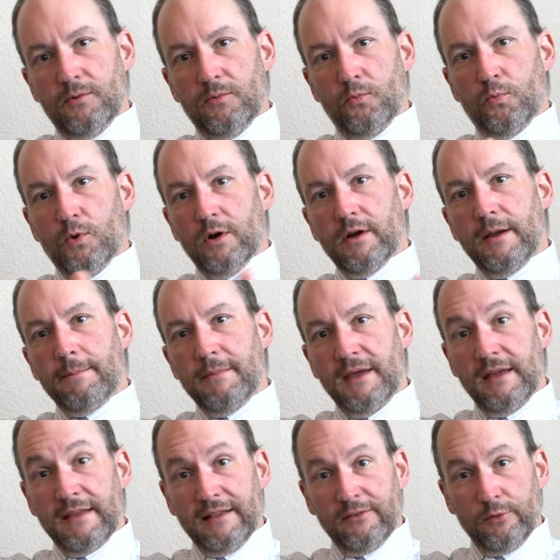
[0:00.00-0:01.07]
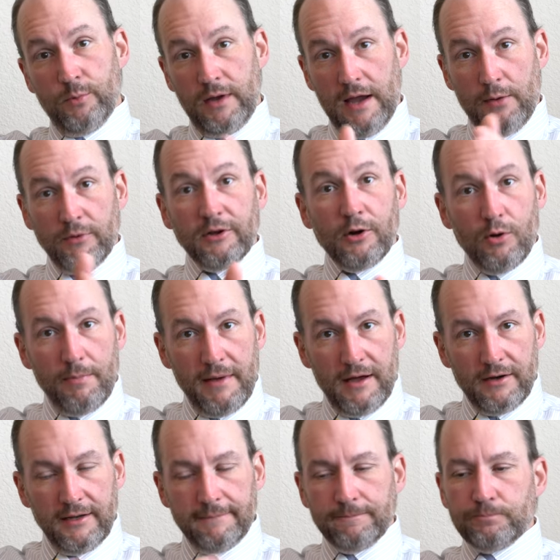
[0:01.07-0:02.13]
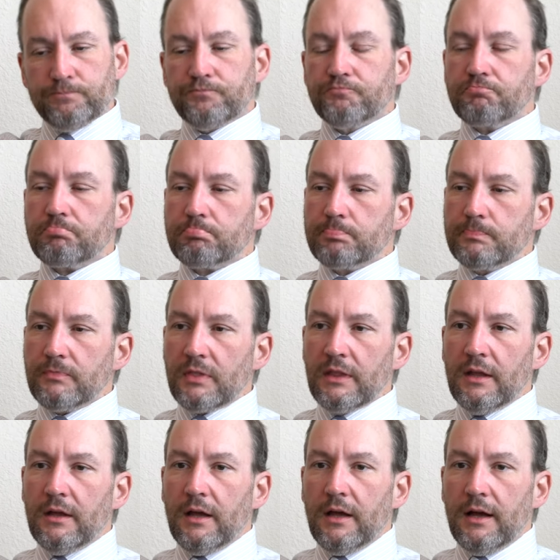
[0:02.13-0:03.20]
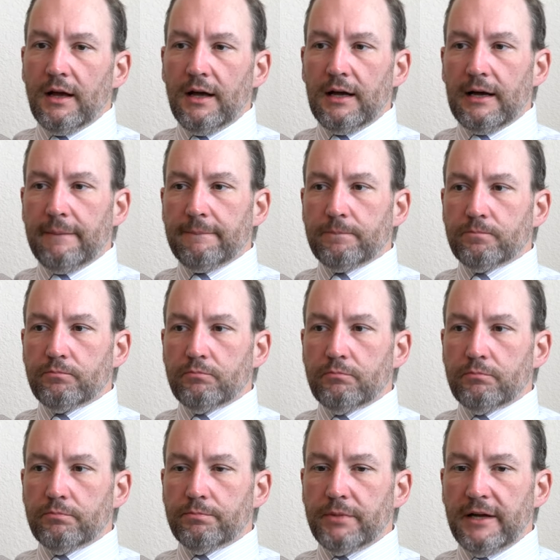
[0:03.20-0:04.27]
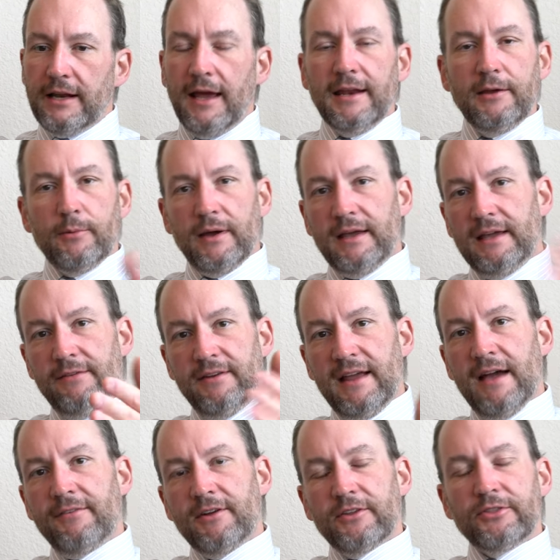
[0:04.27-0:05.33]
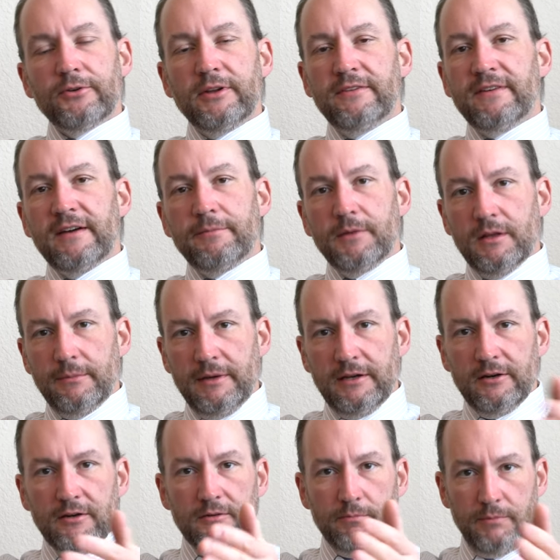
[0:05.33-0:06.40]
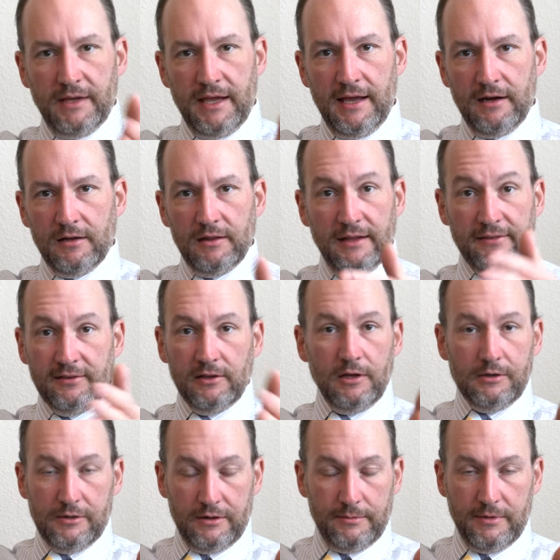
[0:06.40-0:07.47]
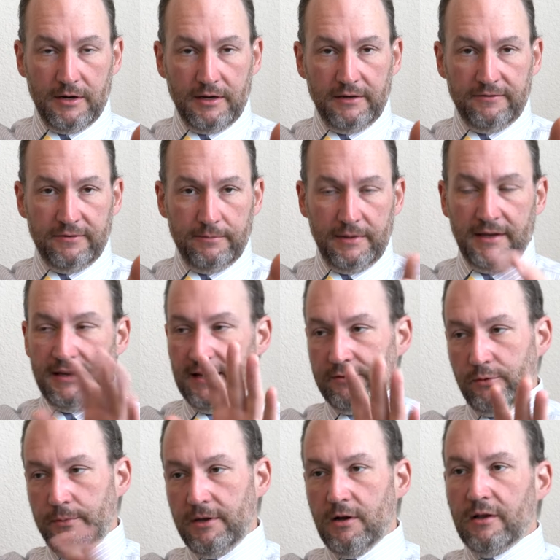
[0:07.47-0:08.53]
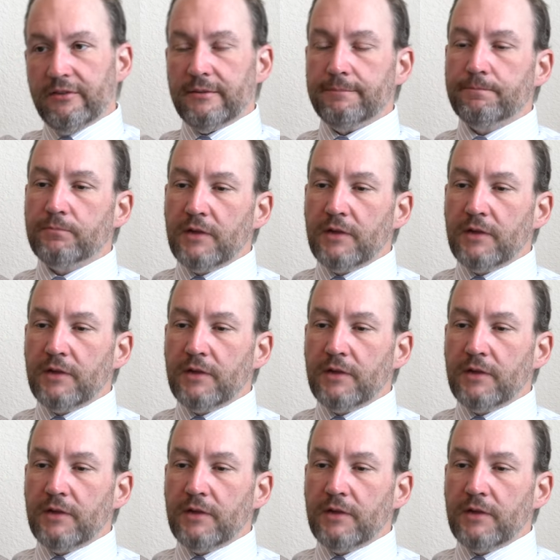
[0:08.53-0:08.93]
Were it me, that's the way I would go about it. Um, but anyway, even having a 35 millimeter mechanical SLR on the market from Pentax would be awesome.